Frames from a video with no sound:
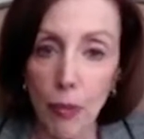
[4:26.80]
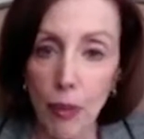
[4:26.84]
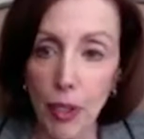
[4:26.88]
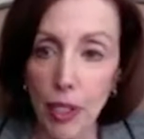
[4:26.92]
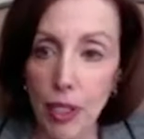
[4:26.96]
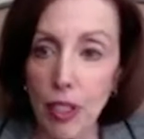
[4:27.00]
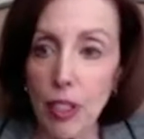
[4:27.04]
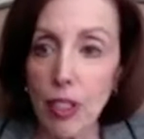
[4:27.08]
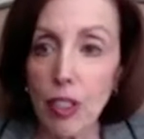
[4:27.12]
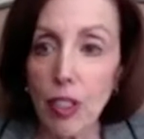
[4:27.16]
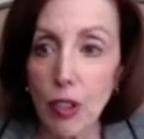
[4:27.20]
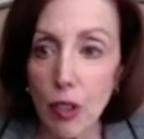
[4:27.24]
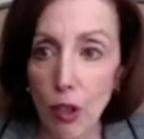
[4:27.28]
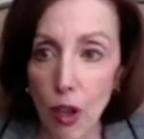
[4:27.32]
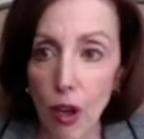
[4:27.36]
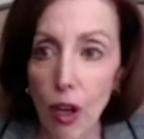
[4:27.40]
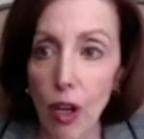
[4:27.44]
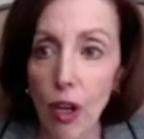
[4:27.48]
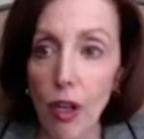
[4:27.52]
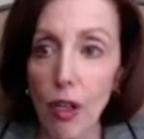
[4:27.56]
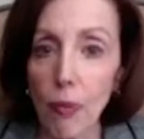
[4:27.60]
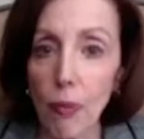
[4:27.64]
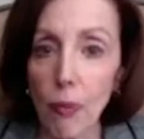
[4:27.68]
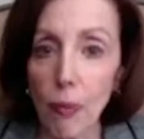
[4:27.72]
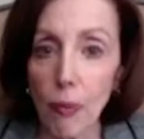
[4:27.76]
business
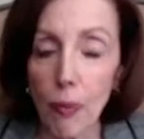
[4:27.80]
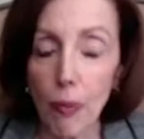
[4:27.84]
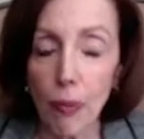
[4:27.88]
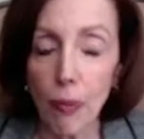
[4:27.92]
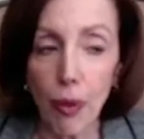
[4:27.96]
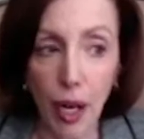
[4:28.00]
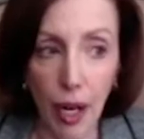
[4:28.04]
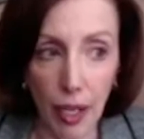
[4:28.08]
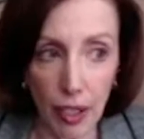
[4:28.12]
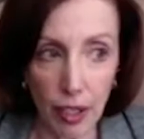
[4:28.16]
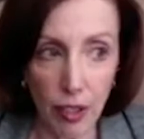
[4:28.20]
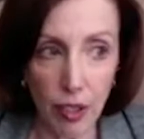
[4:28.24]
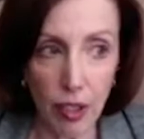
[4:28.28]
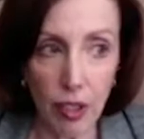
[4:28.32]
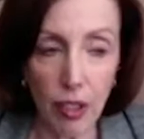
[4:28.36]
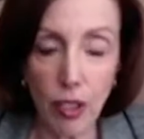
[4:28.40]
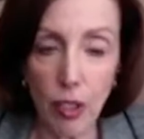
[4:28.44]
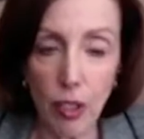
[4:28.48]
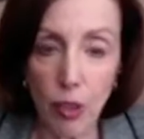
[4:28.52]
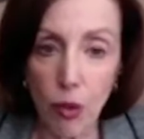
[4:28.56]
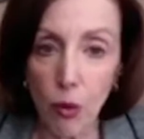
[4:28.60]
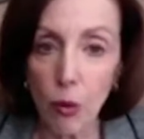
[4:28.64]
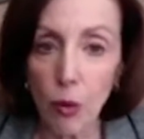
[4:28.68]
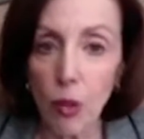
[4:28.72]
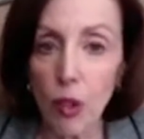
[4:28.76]
law
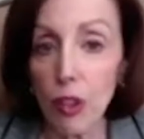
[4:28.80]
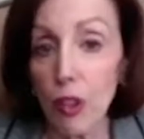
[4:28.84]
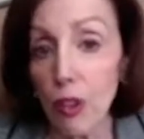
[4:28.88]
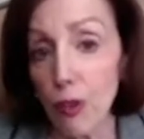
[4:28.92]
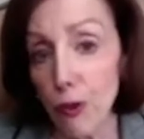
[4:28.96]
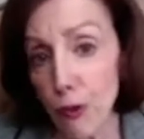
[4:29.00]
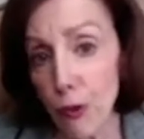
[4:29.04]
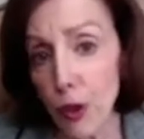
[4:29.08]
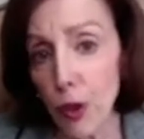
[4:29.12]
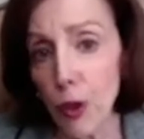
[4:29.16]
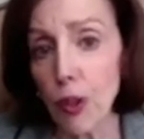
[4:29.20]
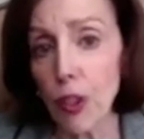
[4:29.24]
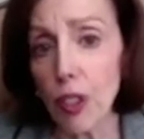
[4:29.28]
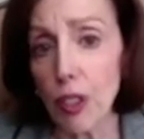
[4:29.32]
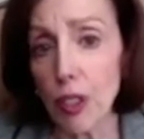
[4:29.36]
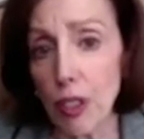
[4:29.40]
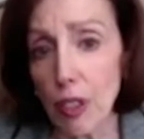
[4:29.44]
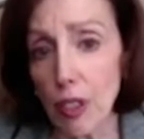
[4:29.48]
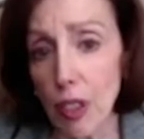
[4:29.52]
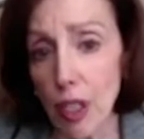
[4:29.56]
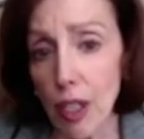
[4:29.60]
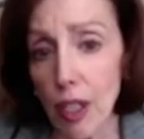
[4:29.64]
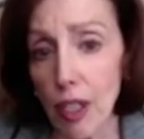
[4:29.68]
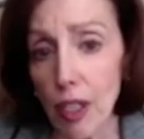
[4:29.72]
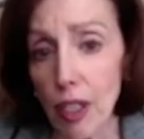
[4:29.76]
practice with a
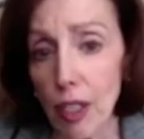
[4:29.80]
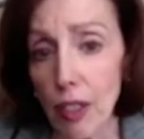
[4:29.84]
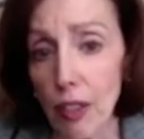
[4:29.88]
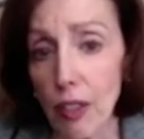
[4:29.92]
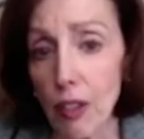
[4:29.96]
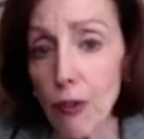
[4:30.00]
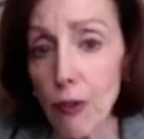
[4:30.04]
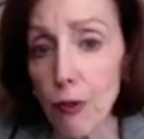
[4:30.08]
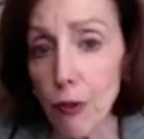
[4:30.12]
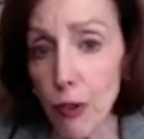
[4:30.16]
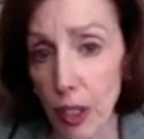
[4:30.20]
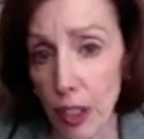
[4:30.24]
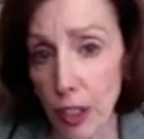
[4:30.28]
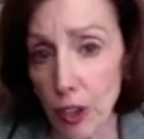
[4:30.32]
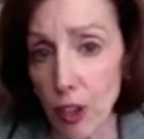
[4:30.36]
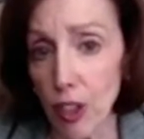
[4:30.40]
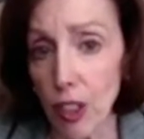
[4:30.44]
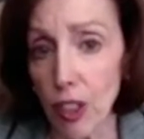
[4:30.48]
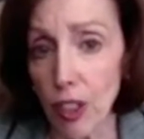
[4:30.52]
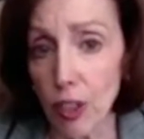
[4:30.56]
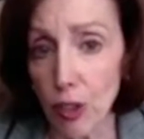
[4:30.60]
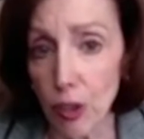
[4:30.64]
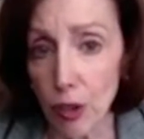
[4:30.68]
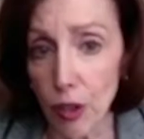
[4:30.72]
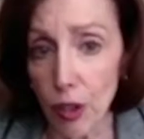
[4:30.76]
focus on
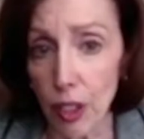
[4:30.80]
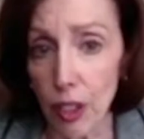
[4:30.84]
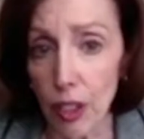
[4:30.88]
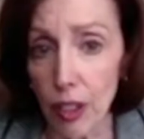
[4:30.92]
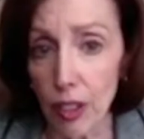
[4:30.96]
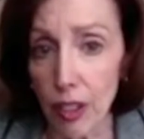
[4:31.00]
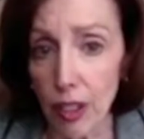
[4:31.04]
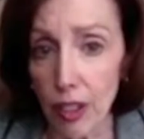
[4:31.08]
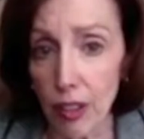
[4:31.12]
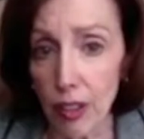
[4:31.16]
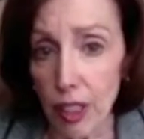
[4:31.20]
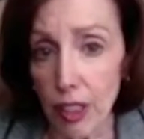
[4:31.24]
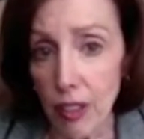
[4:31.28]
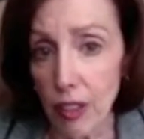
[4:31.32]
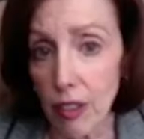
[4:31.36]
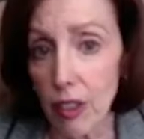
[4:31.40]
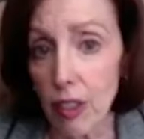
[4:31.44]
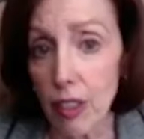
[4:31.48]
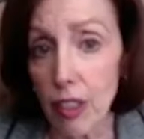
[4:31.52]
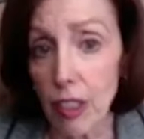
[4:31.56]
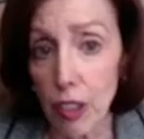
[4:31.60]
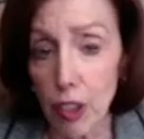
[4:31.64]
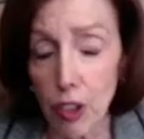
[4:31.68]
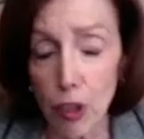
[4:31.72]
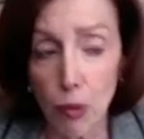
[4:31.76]
franchise law, and that's
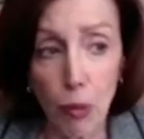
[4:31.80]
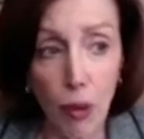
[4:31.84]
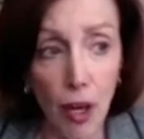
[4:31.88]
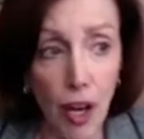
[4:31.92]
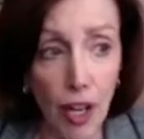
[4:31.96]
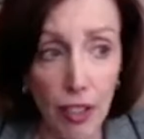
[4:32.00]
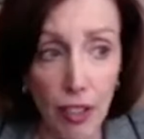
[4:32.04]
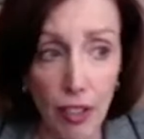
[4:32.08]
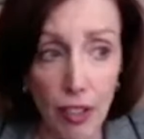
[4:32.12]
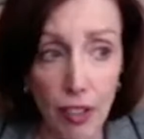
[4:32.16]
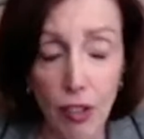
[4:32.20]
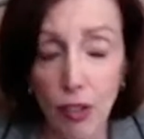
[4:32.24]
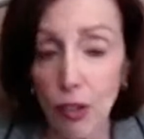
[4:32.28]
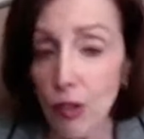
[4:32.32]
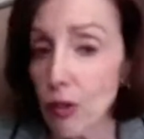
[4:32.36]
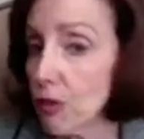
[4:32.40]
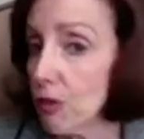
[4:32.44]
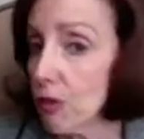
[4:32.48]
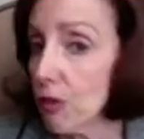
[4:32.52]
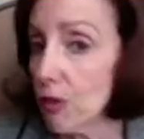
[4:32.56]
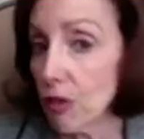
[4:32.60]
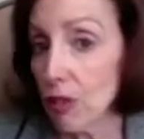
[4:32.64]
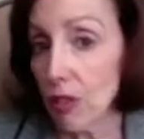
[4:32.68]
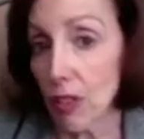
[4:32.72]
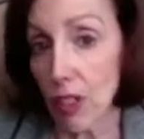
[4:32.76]
a niche practice.
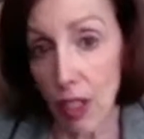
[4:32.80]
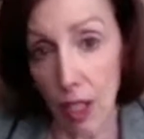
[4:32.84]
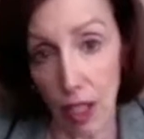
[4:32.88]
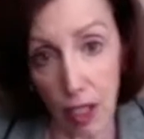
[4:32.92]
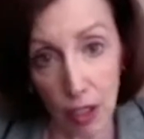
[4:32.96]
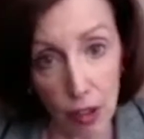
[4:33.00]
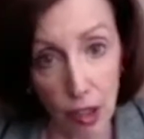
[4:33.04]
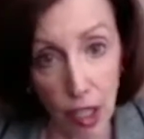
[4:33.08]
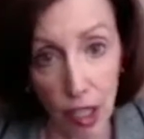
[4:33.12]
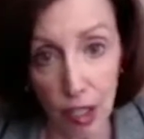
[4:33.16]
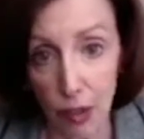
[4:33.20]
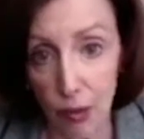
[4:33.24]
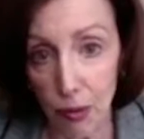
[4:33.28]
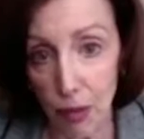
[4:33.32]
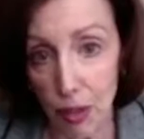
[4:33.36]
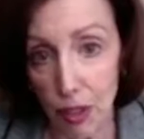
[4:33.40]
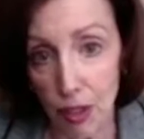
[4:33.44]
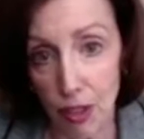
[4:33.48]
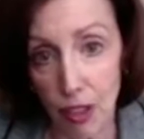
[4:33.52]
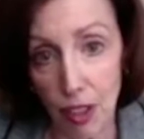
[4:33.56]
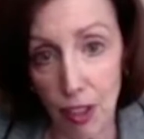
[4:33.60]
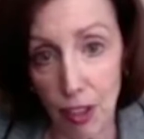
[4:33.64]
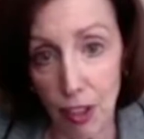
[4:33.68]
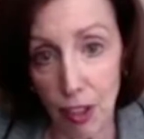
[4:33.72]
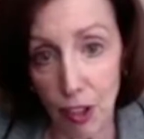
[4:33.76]
There's not a lot of
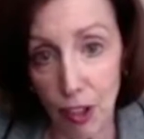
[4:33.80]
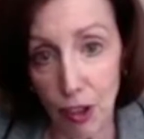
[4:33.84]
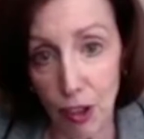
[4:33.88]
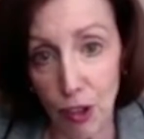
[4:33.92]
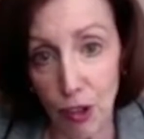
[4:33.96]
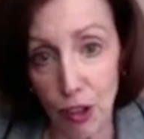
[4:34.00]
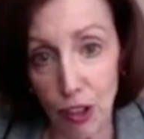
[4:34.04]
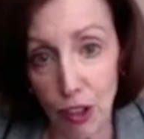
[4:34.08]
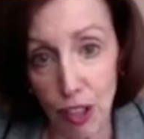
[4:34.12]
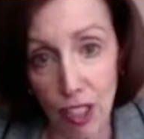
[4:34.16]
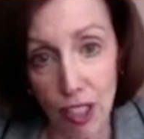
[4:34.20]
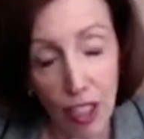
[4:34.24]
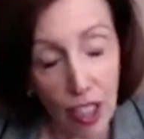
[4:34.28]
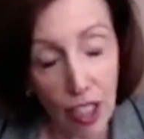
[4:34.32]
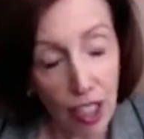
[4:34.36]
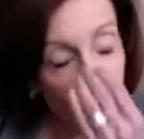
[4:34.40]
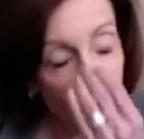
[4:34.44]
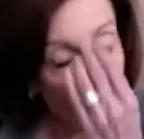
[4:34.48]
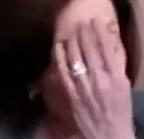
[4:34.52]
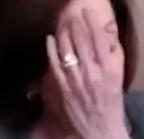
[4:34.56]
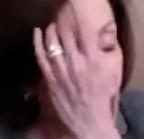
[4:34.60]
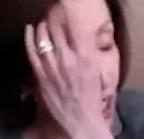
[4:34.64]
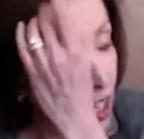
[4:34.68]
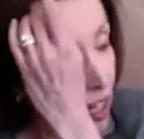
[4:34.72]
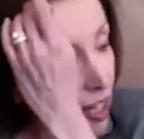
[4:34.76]
us in the country,
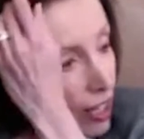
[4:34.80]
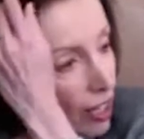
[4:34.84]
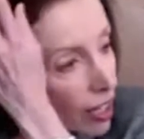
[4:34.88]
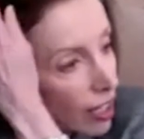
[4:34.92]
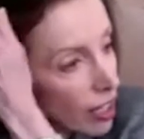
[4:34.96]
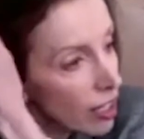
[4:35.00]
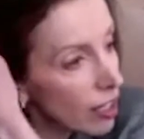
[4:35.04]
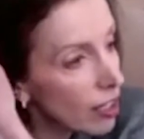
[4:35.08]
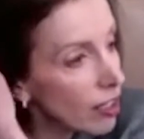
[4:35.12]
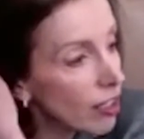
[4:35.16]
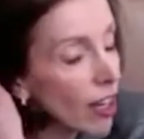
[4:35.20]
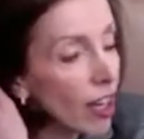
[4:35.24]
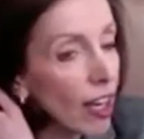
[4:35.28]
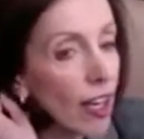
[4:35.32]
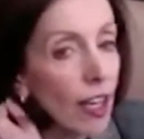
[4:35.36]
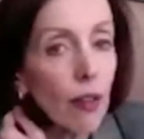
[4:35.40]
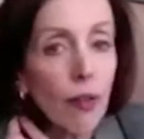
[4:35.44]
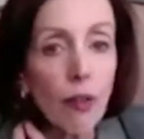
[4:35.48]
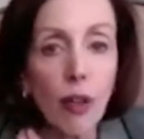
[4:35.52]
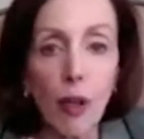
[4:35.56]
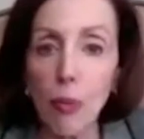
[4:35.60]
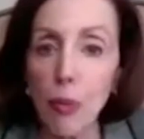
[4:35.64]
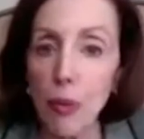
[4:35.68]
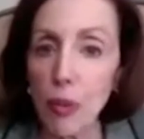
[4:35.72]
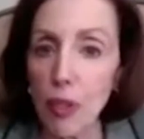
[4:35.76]
and I
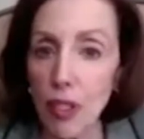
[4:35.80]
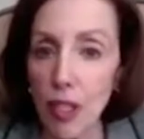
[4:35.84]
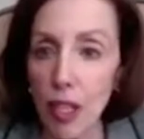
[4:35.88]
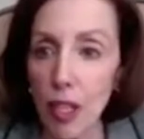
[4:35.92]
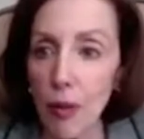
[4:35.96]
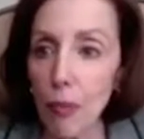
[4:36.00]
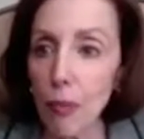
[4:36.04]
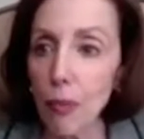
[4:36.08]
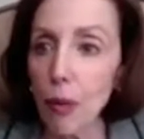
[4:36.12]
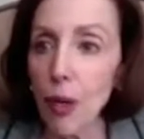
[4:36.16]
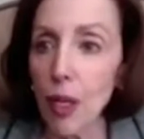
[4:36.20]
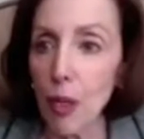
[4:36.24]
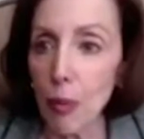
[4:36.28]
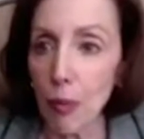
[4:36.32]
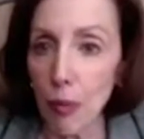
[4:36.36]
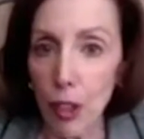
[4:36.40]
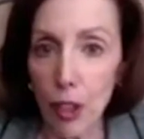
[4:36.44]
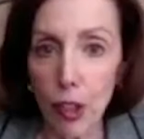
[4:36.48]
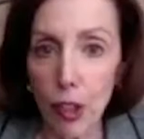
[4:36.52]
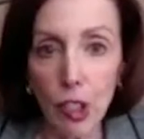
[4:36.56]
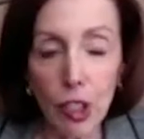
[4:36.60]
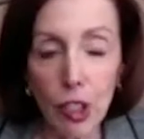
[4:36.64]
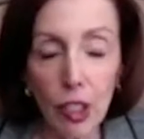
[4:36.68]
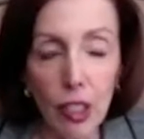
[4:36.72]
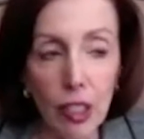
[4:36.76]
represent
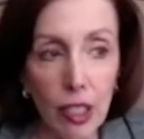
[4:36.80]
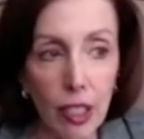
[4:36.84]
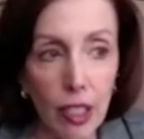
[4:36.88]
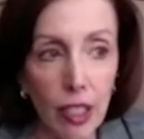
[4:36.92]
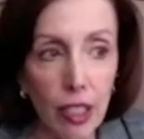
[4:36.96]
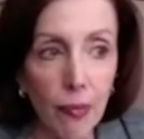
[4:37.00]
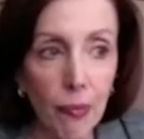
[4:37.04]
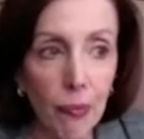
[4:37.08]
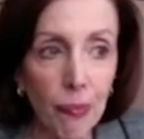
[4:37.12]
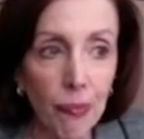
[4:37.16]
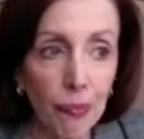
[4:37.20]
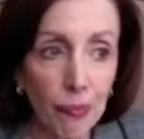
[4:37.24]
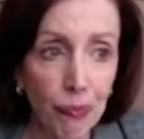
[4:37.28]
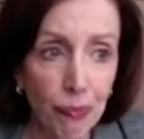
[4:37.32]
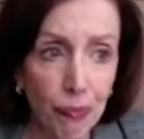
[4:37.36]
primarily